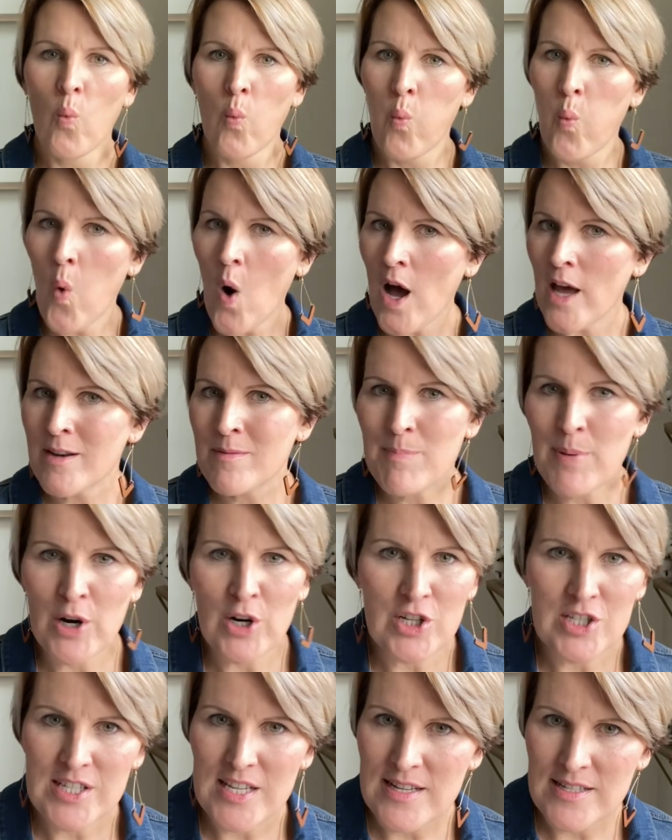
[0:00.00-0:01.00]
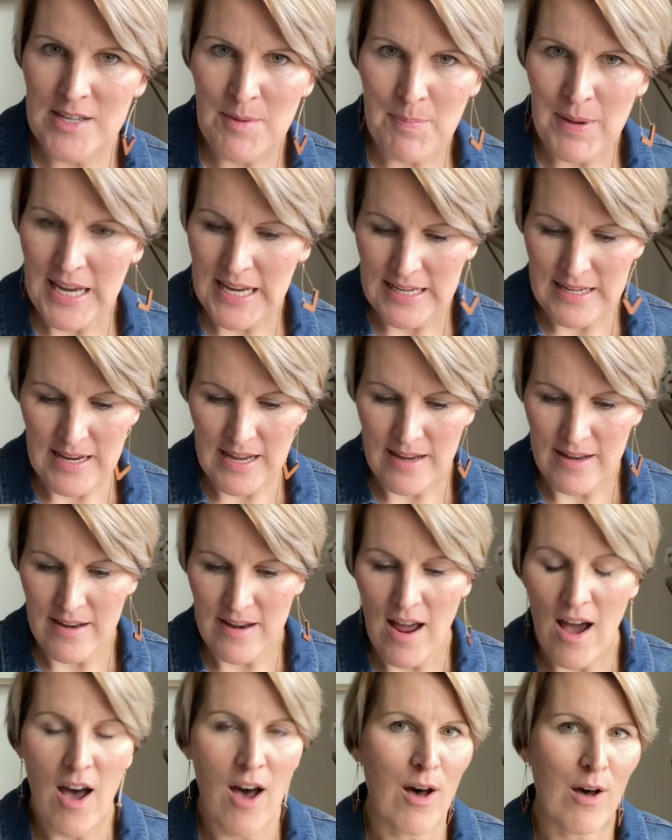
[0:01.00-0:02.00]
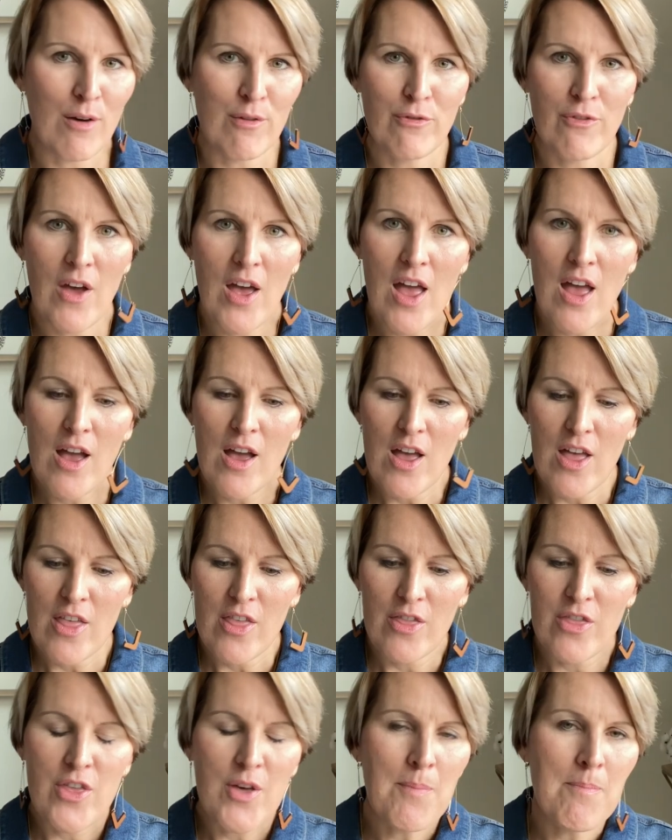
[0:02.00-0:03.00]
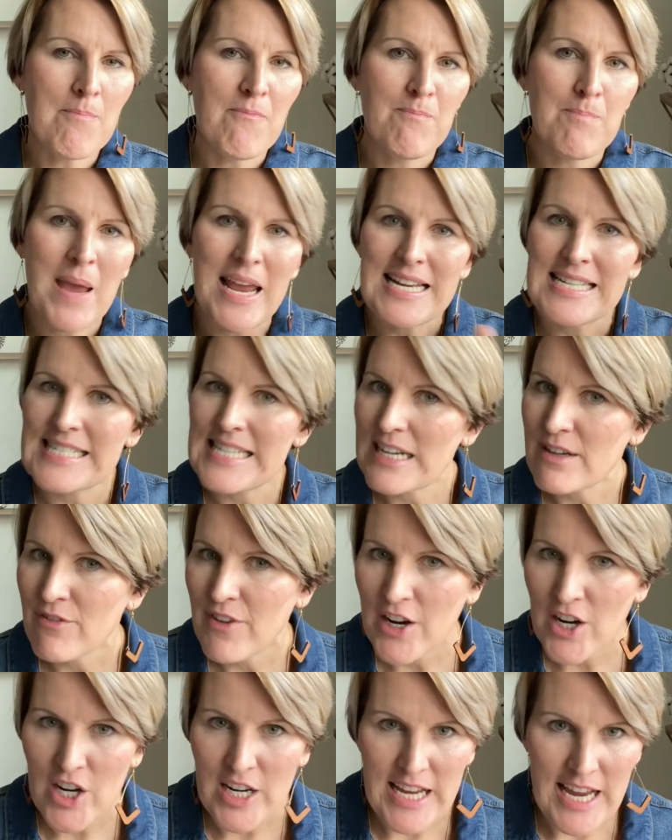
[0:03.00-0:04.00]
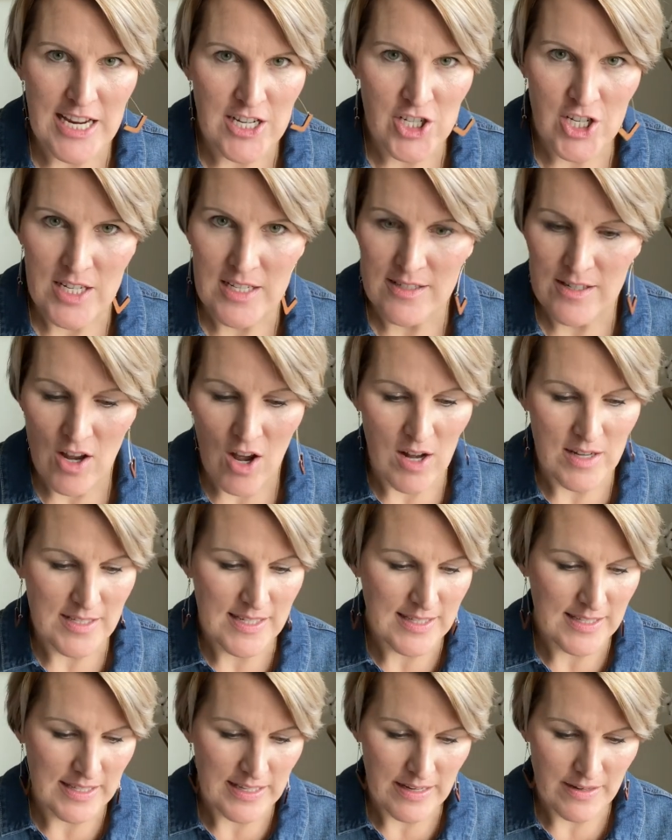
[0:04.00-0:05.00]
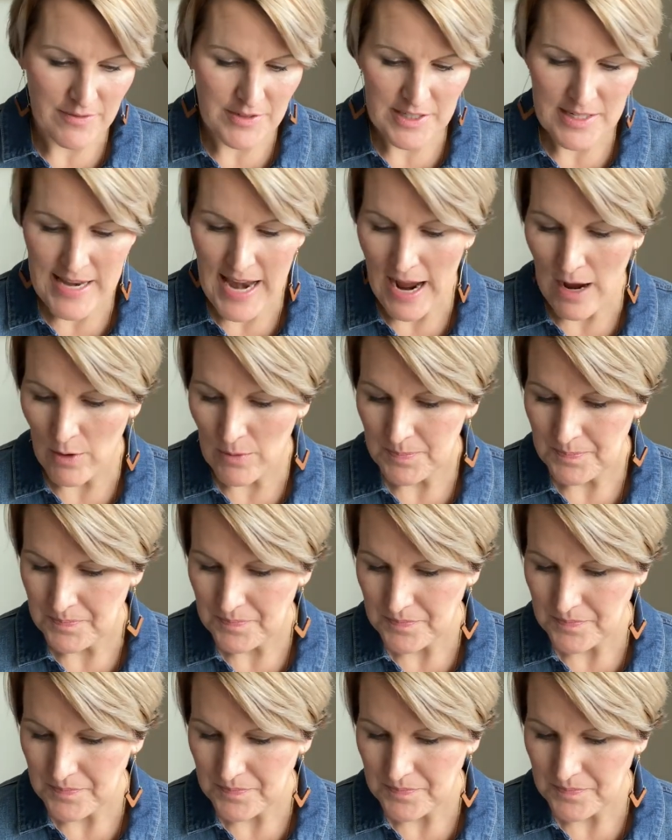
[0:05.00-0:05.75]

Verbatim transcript: one person's opinion of the basic variations on sleeves. Now,